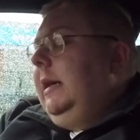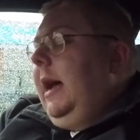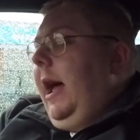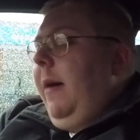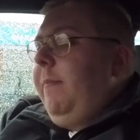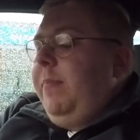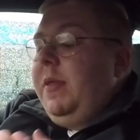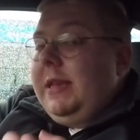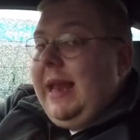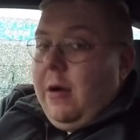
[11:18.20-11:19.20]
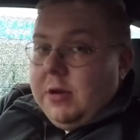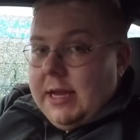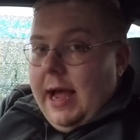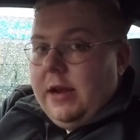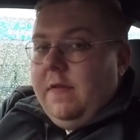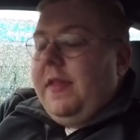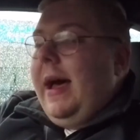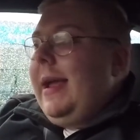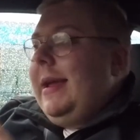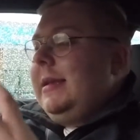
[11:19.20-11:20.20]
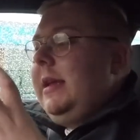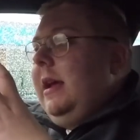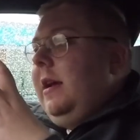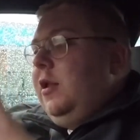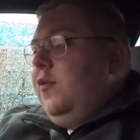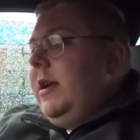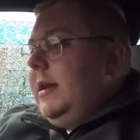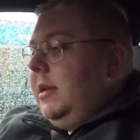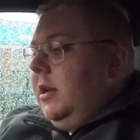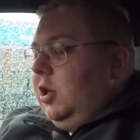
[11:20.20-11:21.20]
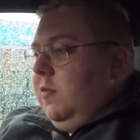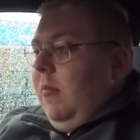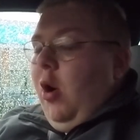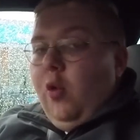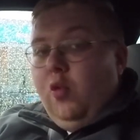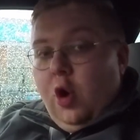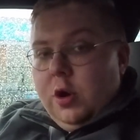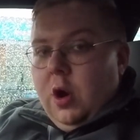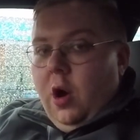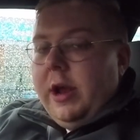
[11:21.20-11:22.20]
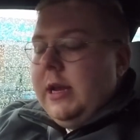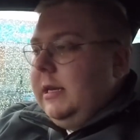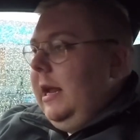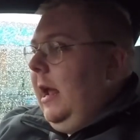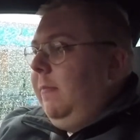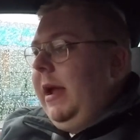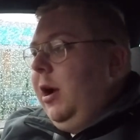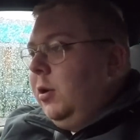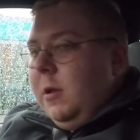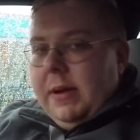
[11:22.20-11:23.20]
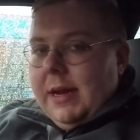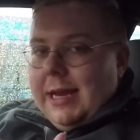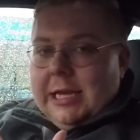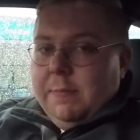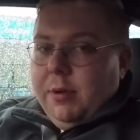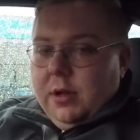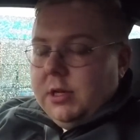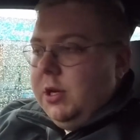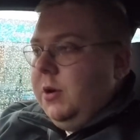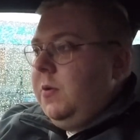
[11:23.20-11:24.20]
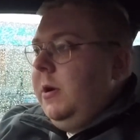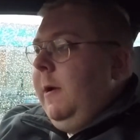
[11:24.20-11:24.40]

but the downside of that is there is some more road noise. It may only be a decibel or two.